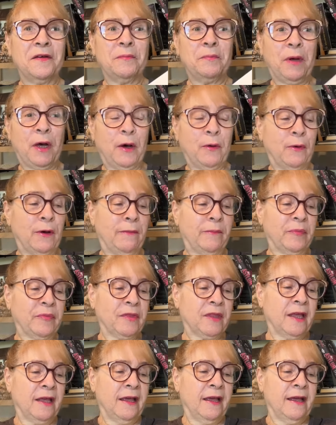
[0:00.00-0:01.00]
poem,
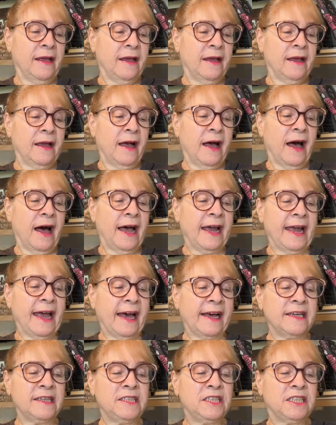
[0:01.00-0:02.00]
I
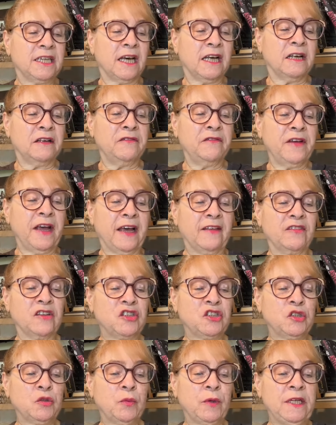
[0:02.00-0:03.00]
had a dove and the
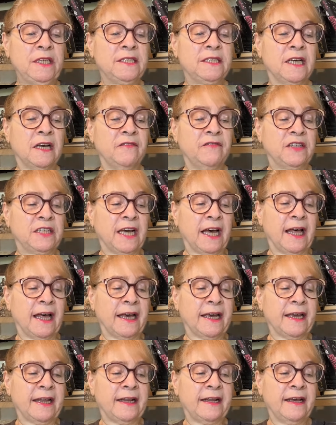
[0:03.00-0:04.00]
sweet dove
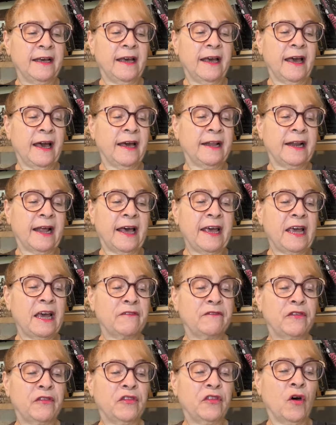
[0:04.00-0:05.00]
died, and I
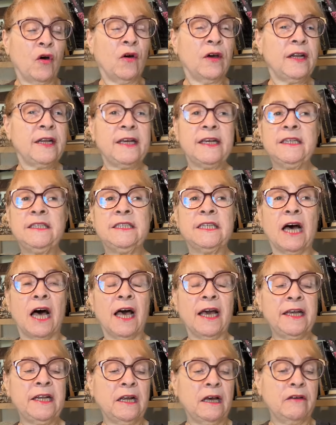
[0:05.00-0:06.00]
have thought it
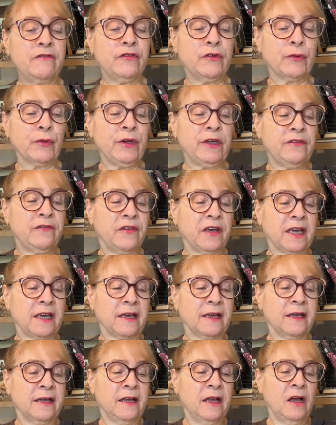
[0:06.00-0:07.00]
died of
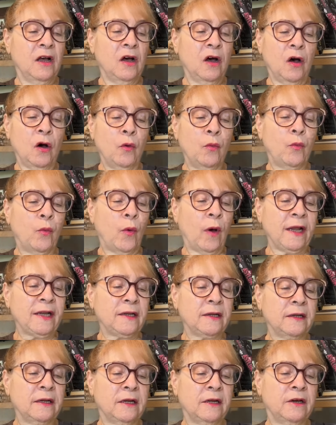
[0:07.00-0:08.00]
grieving. Oh, what
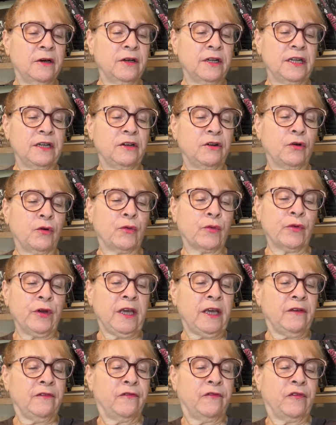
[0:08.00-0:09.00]
could it
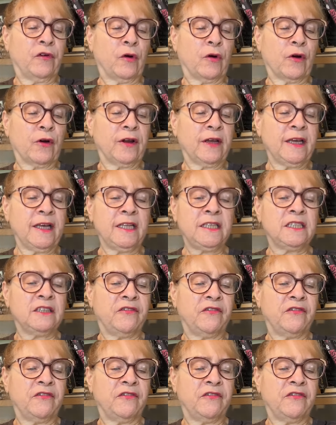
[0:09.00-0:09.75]
grieve for? Its